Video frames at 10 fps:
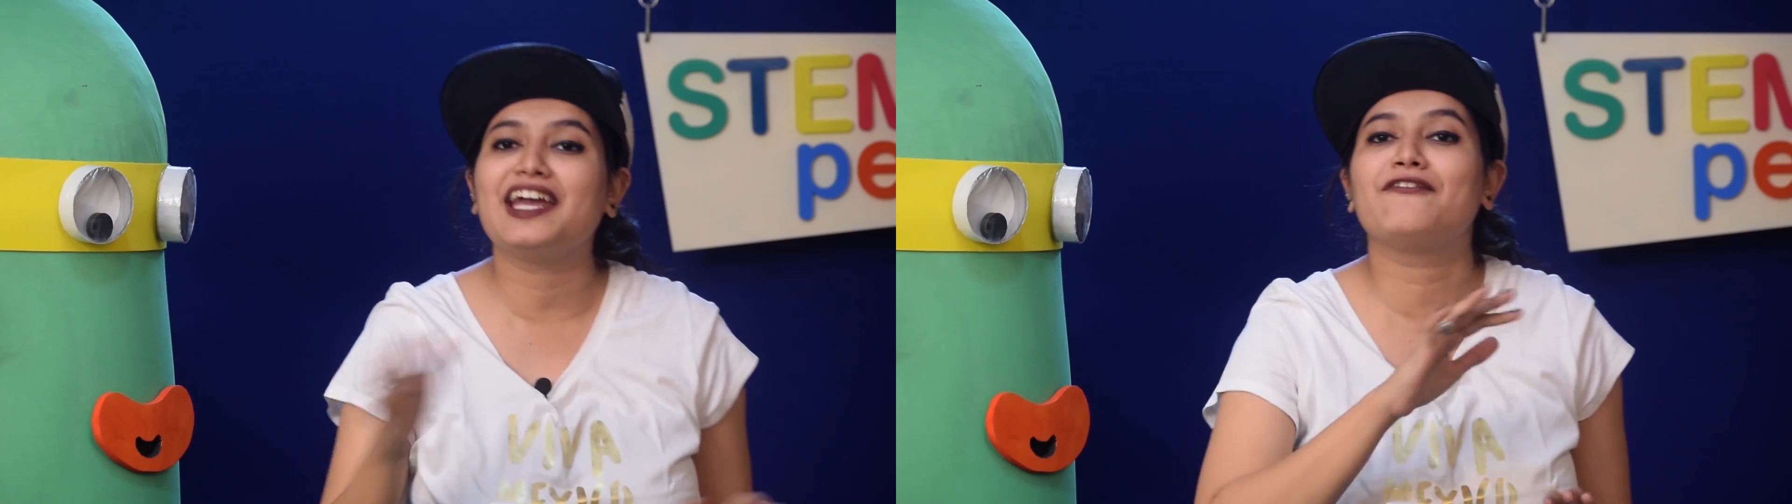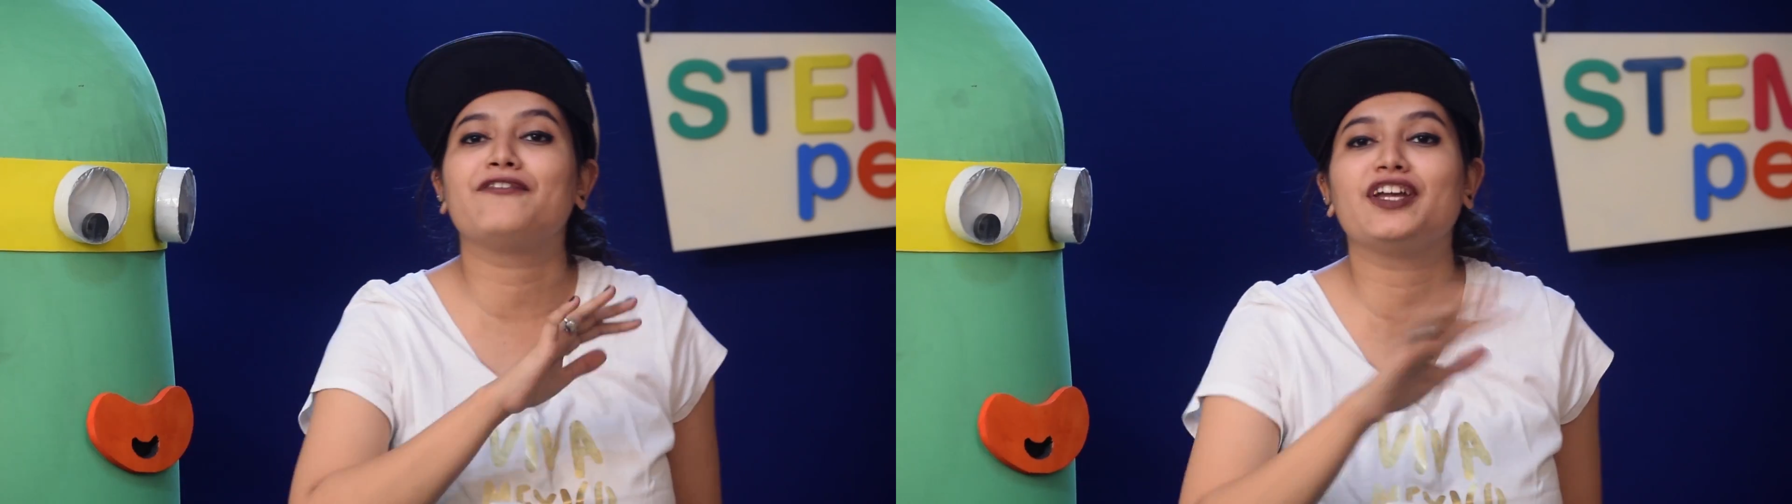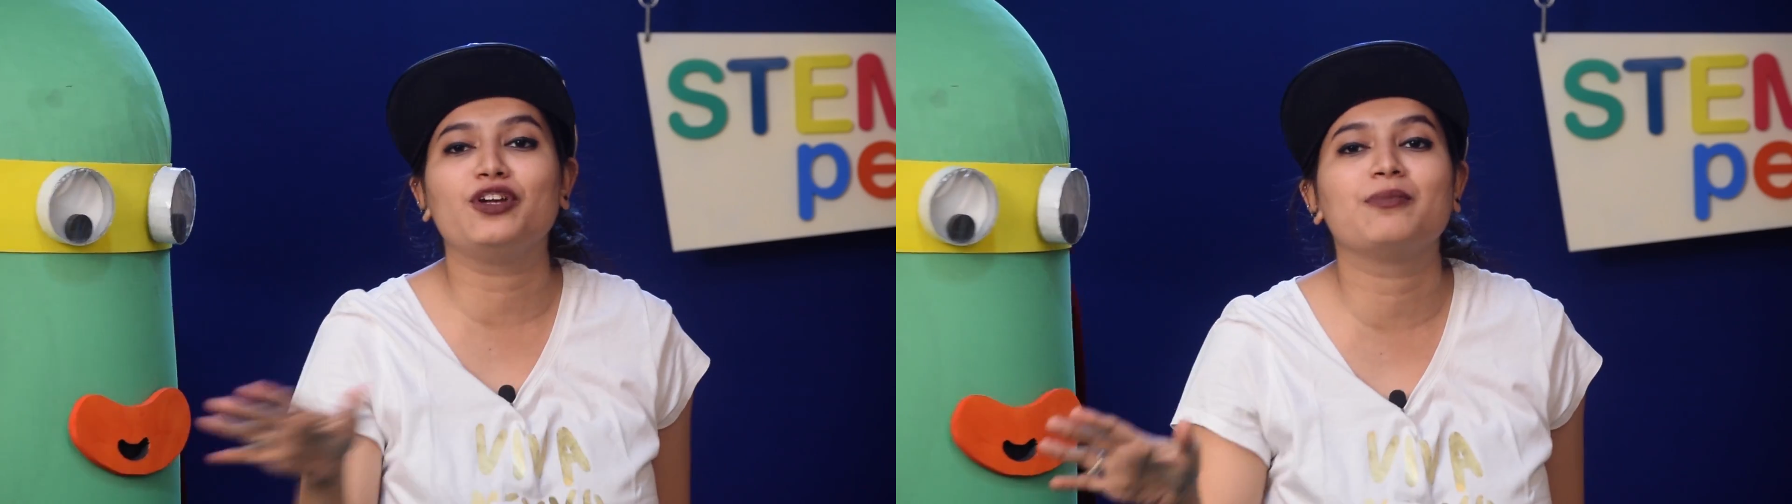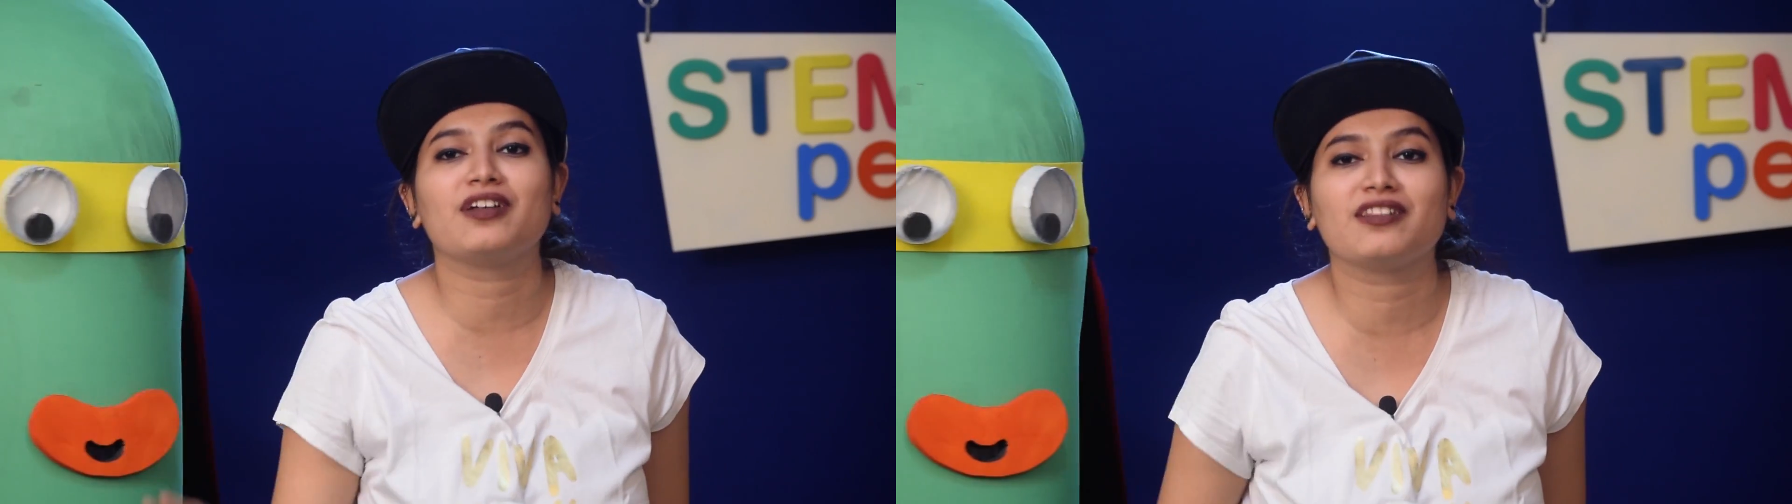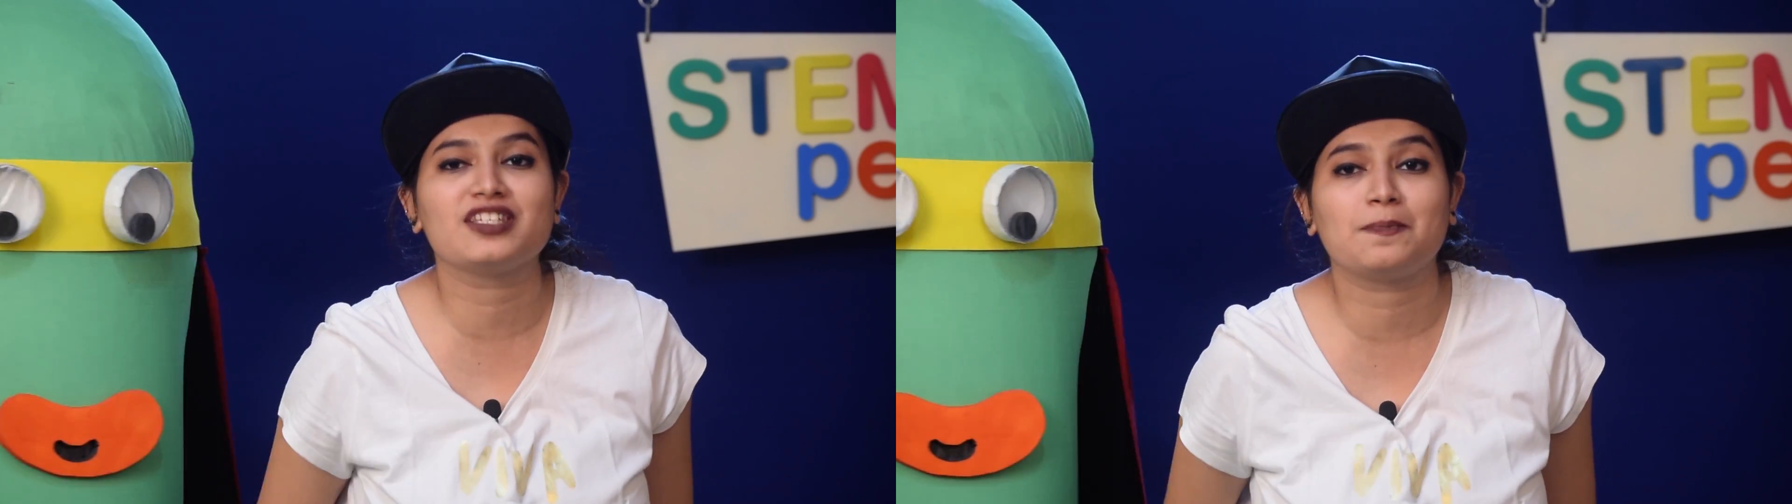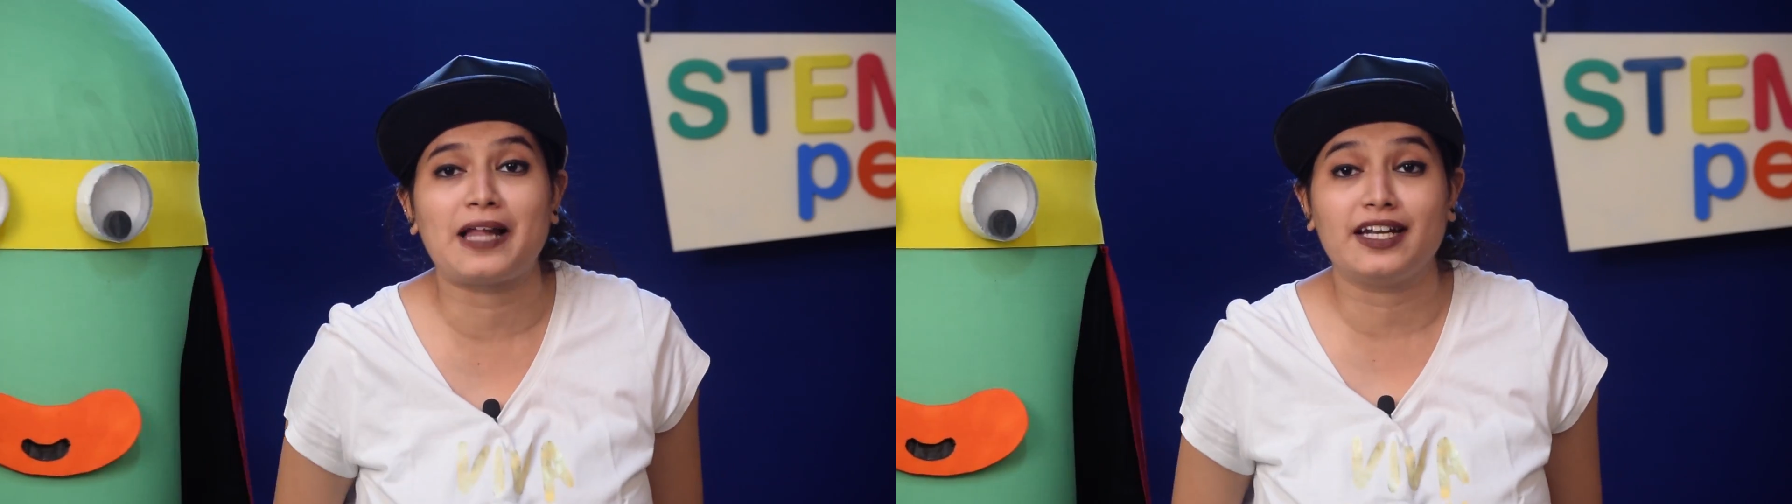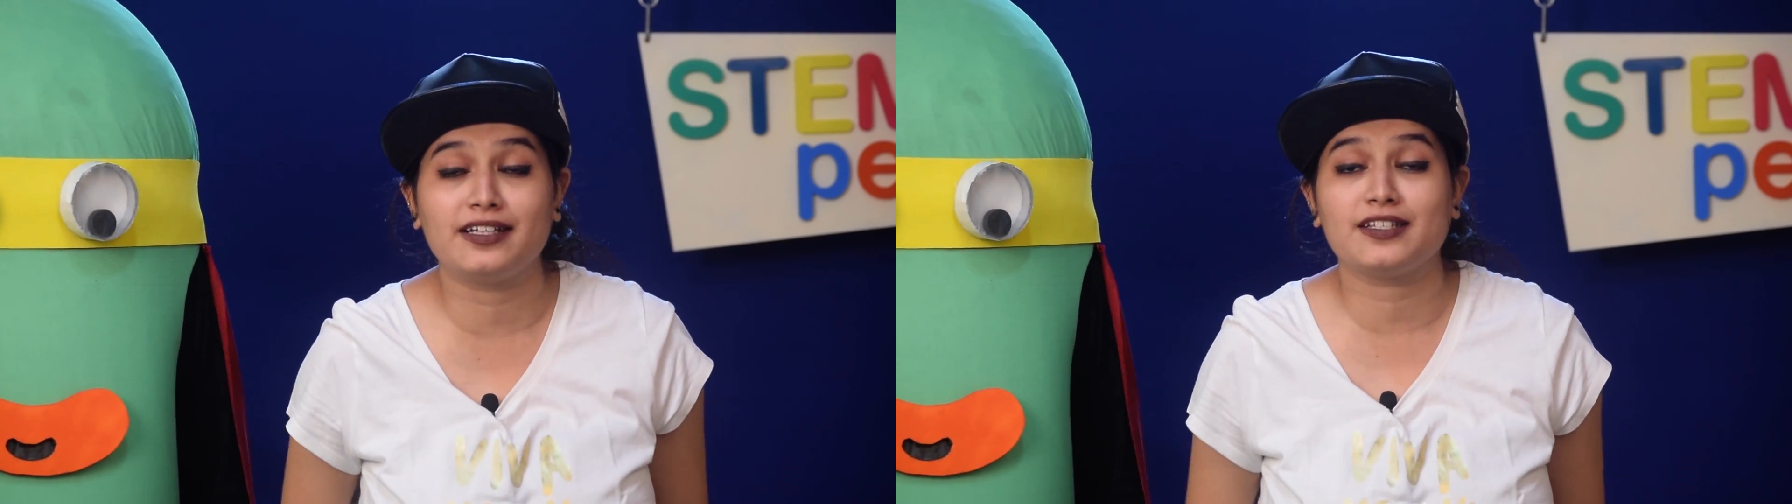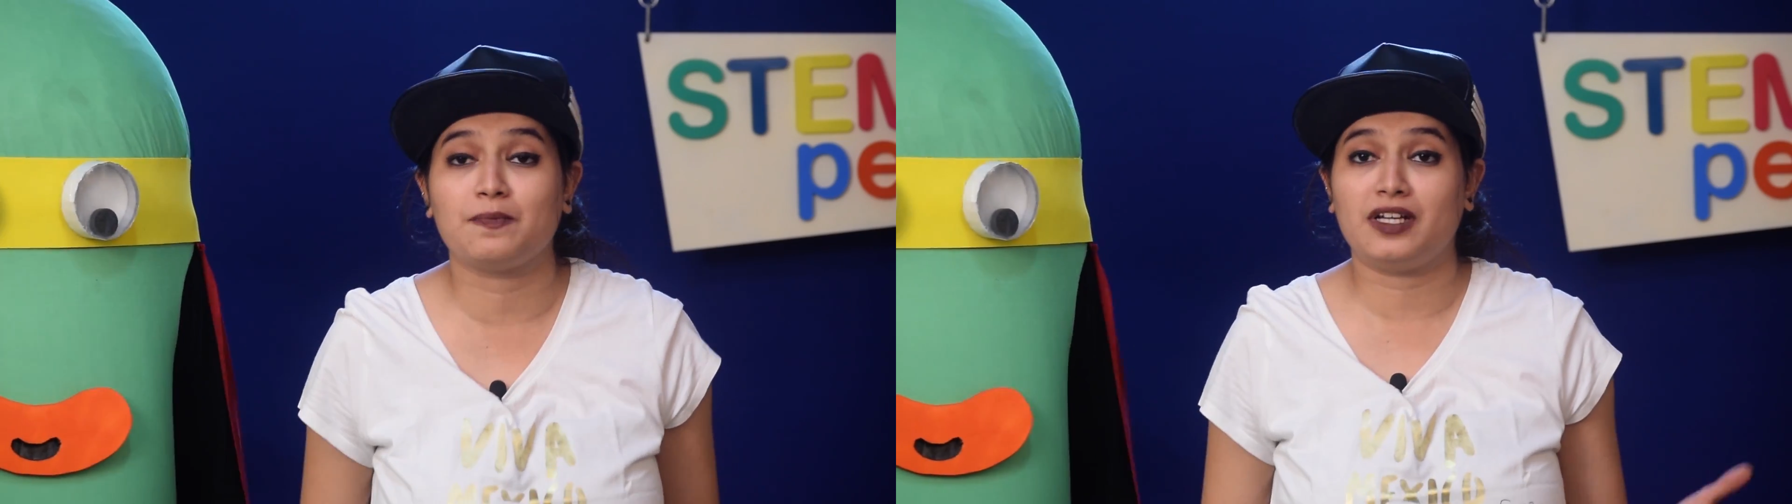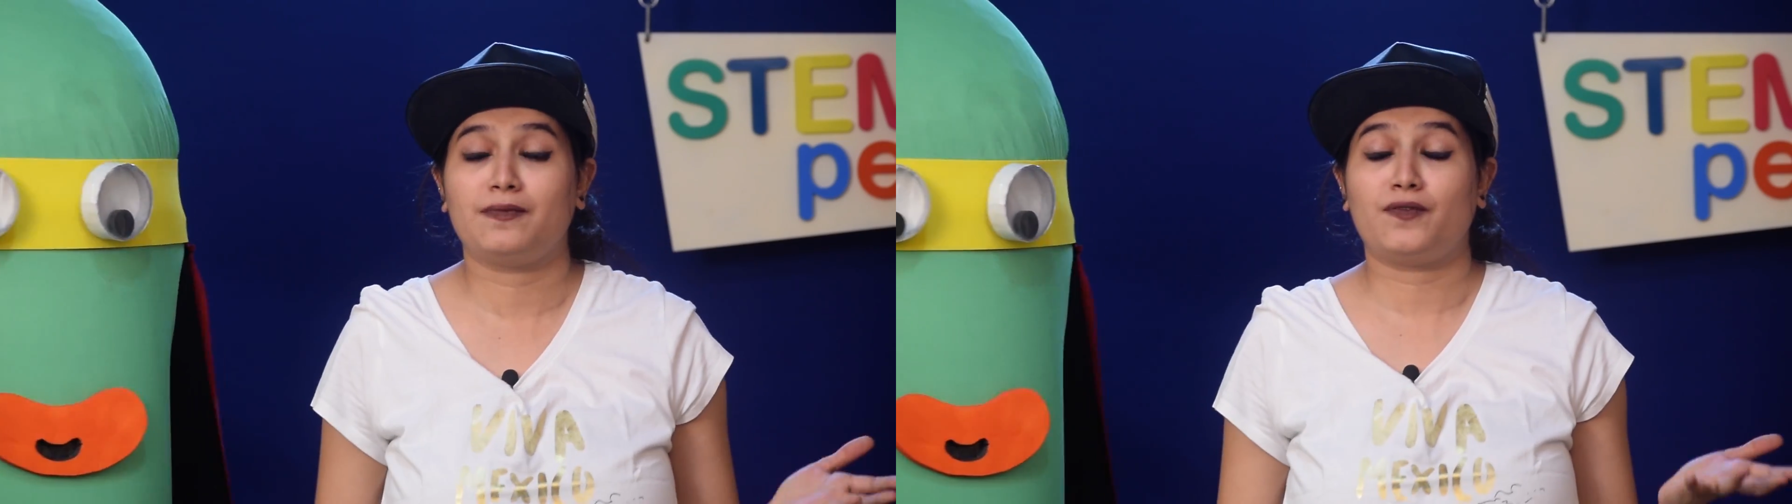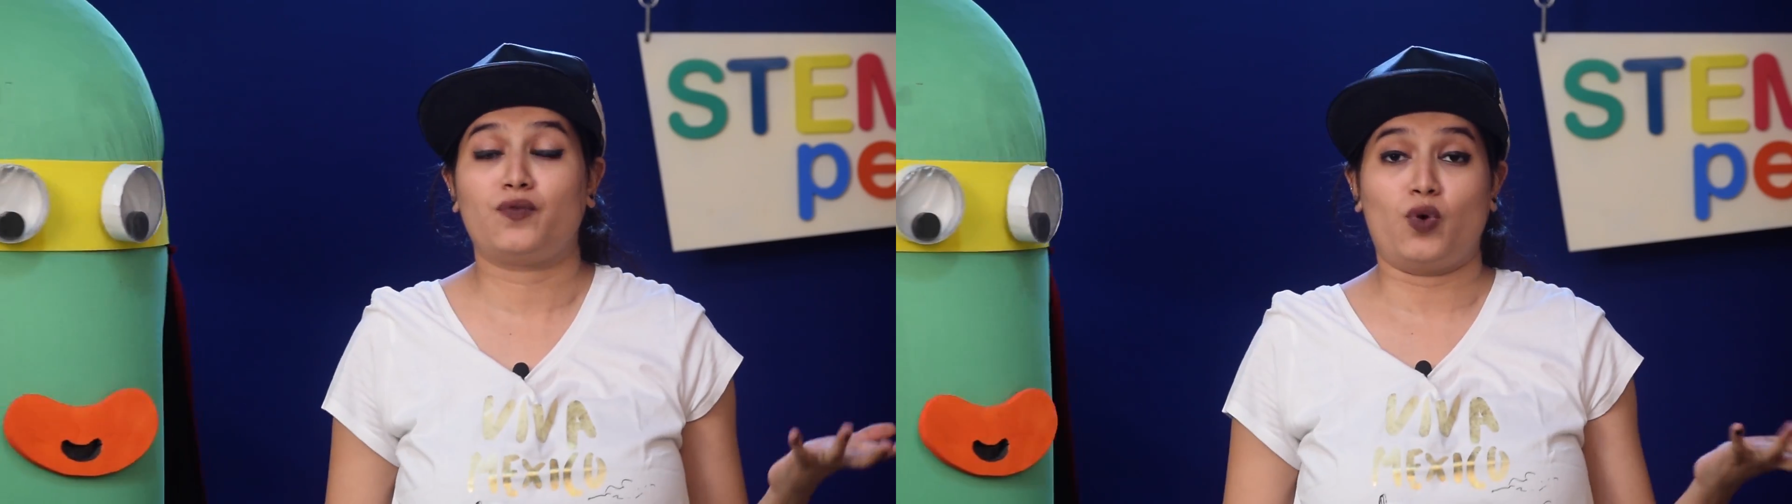every human on this planet is made
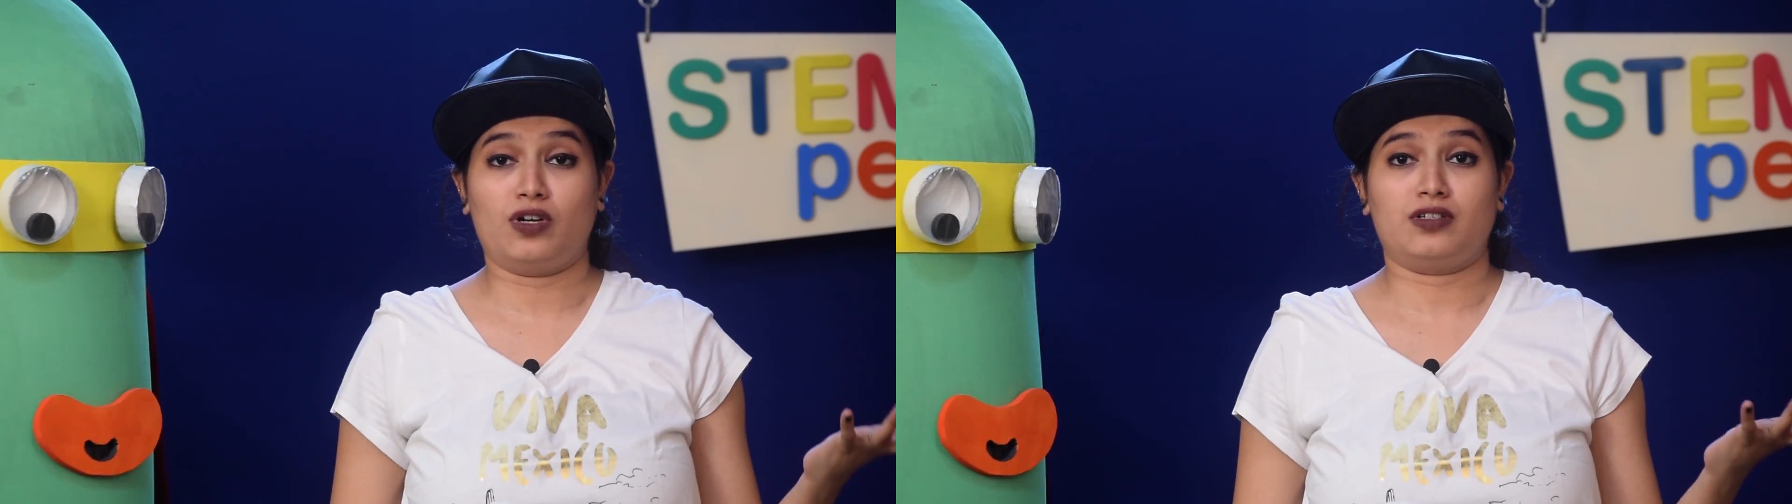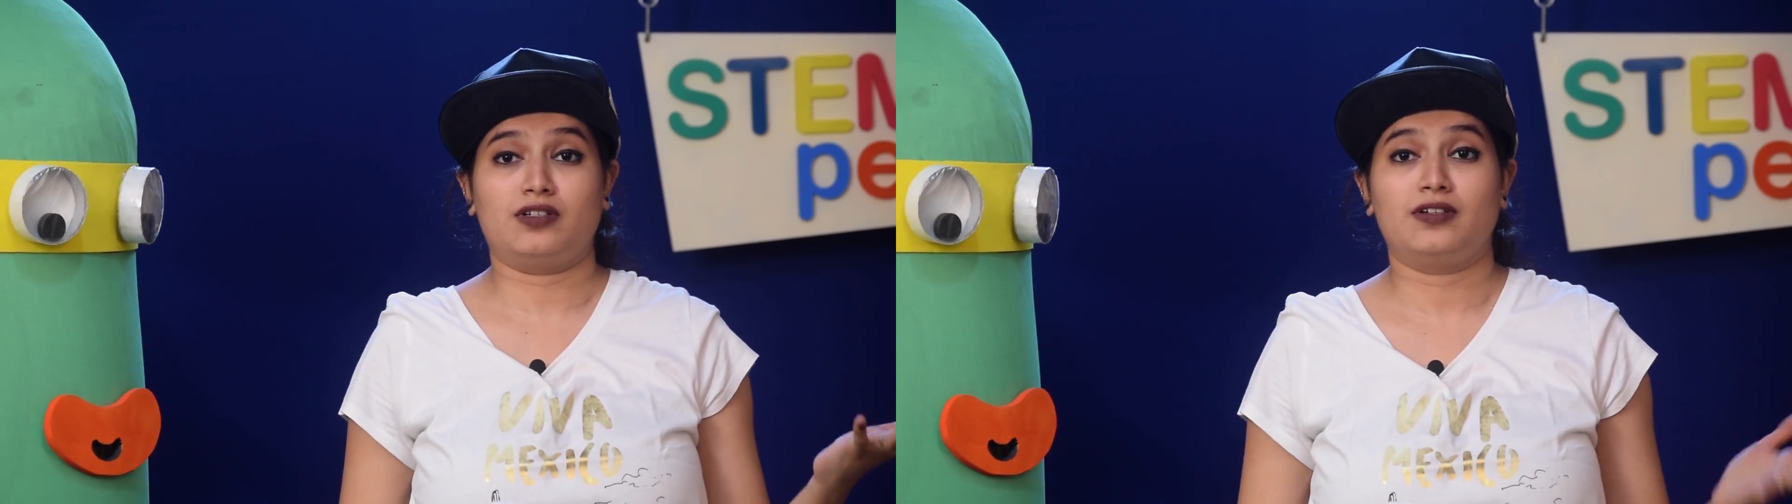up of water.